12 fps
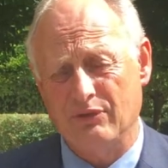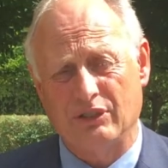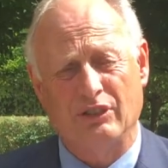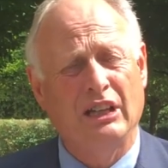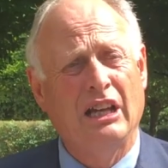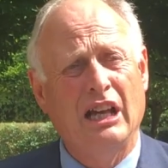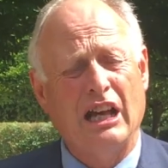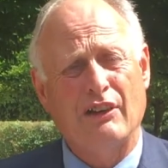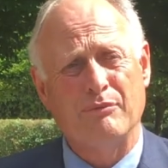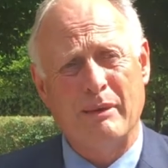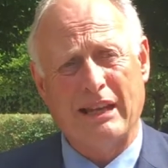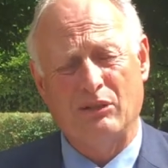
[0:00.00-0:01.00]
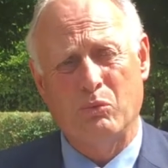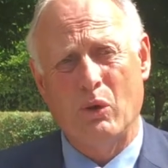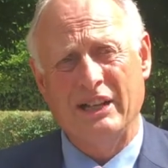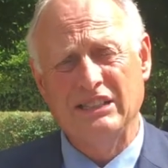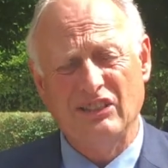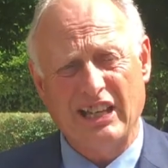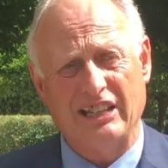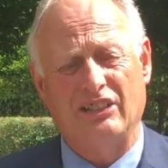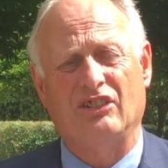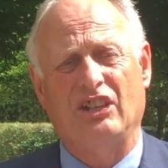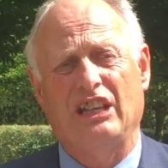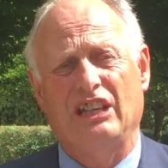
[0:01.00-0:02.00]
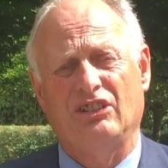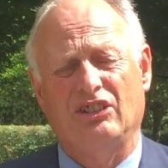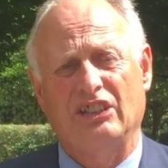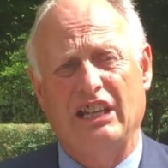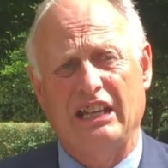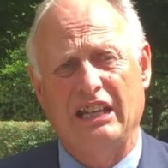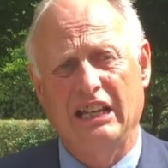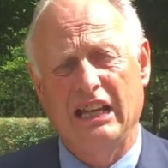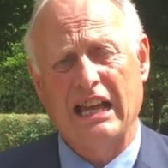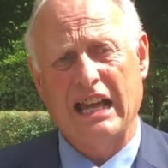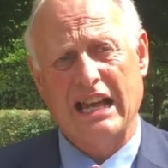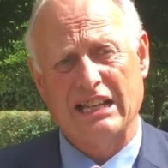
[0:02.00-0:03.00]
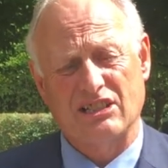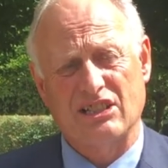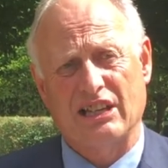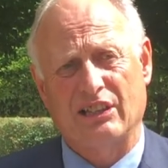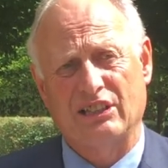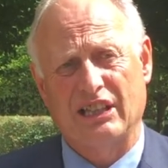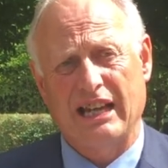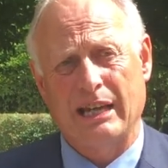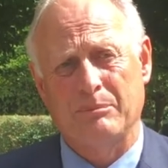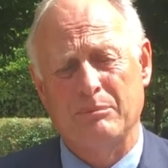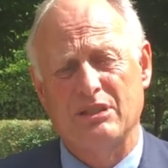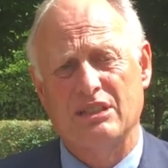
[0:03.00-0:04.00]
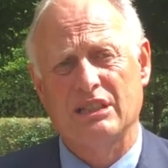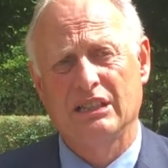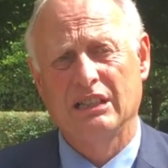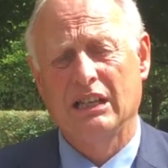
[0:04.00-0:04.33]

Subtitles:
And I've met one tenant here today at South Cams,